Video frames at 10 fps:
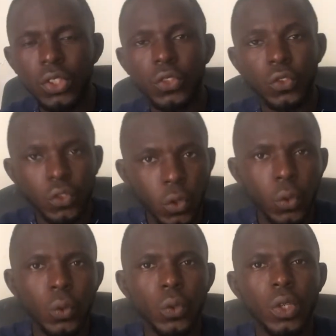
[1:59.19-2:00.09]

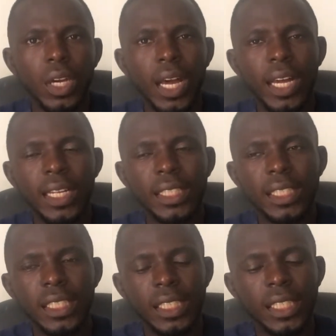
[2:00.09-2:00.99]
So, and
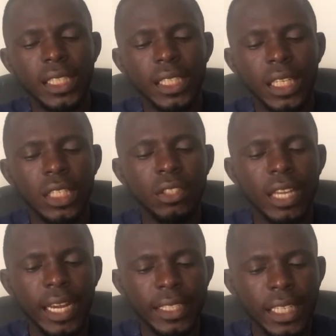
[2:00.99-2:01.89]
the
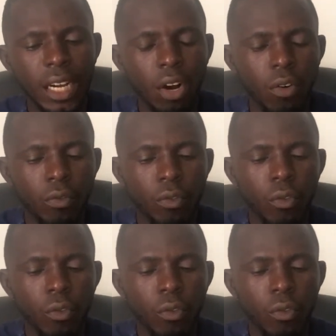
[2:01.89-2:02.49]
idea of